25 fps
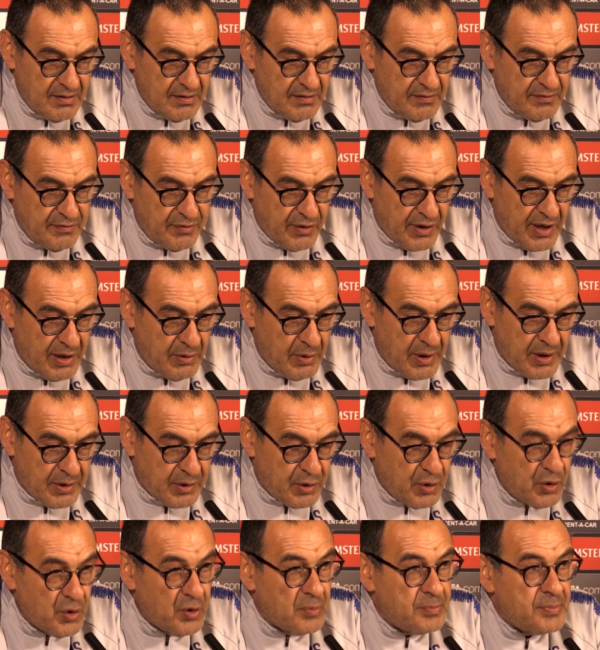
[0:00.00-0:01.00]
for our
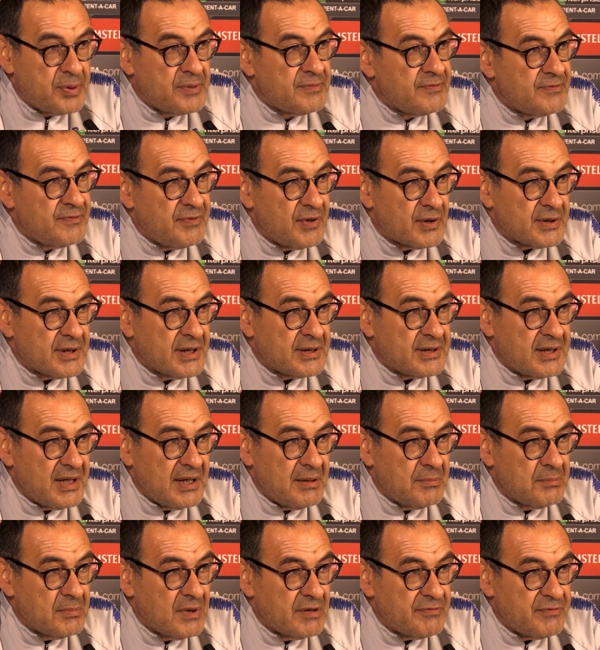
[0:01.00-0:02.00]
group, for the
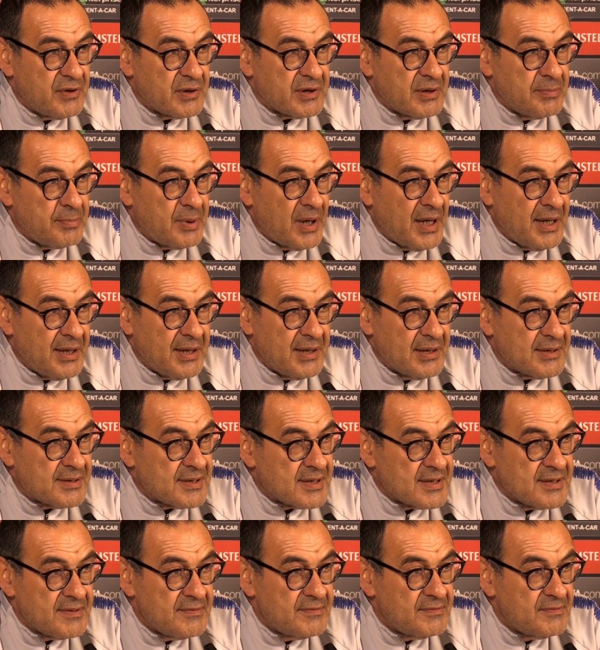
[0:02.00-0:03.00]
team, for the
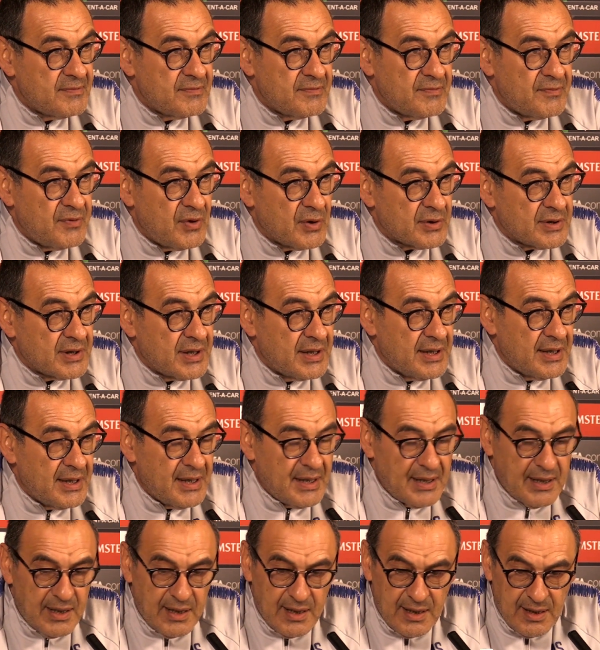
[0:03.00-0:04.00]
players, for
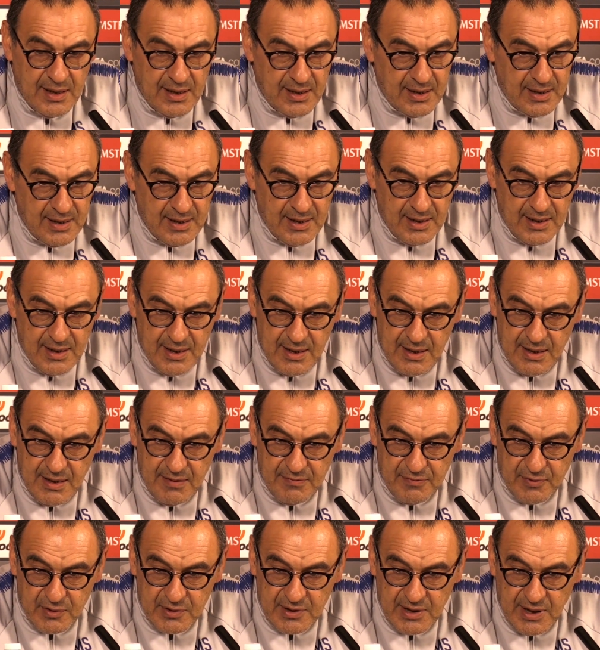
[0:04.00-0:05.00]

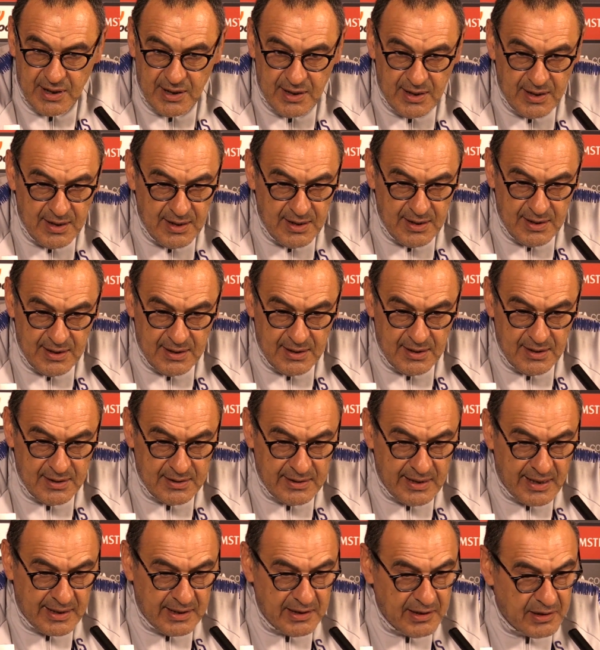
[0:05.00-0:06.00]
the, for the
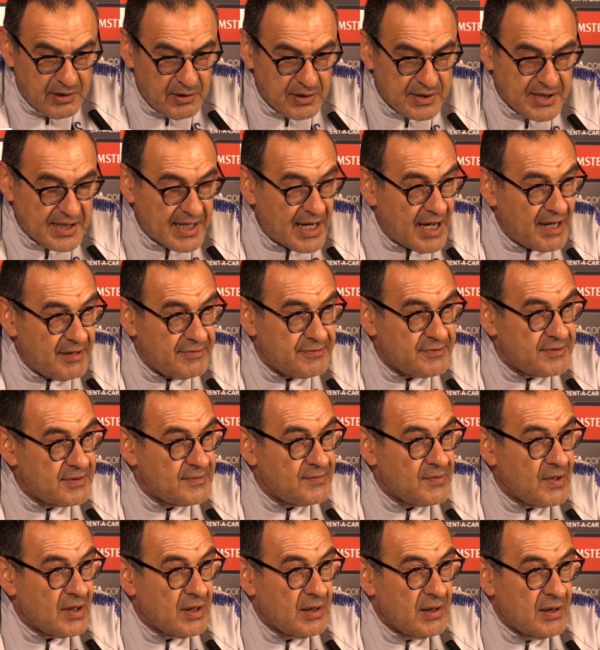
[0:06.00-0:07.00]
technical staff,
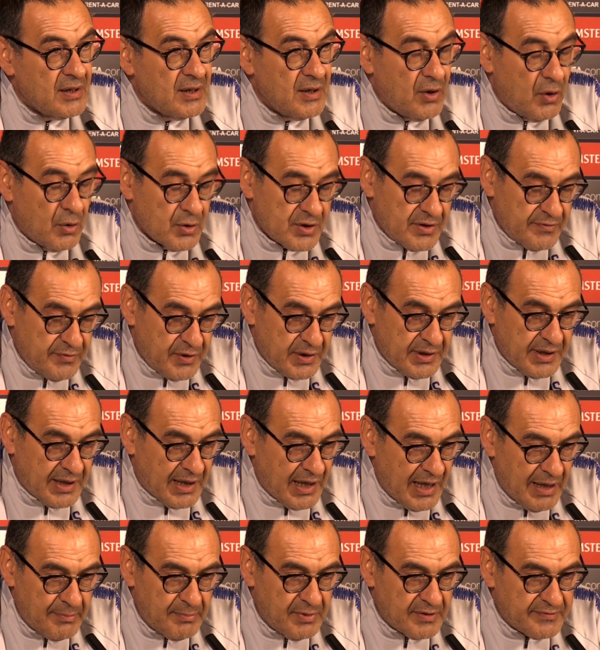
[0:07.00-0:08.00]
also for the
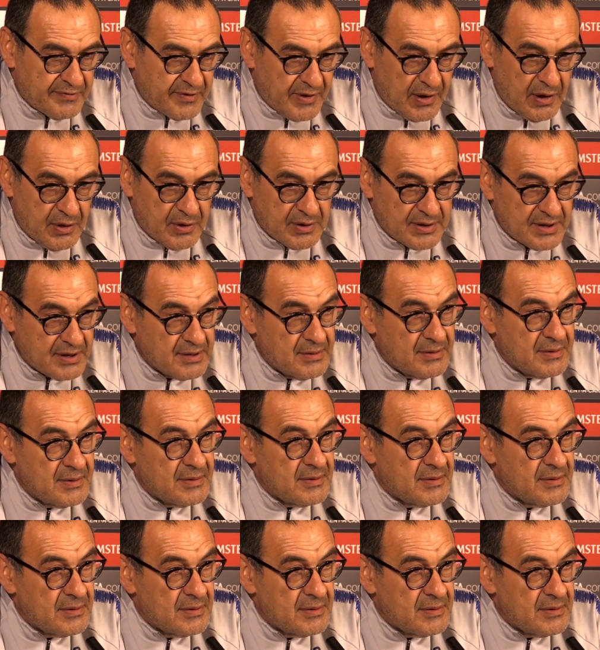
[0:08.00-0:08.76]
club, of course.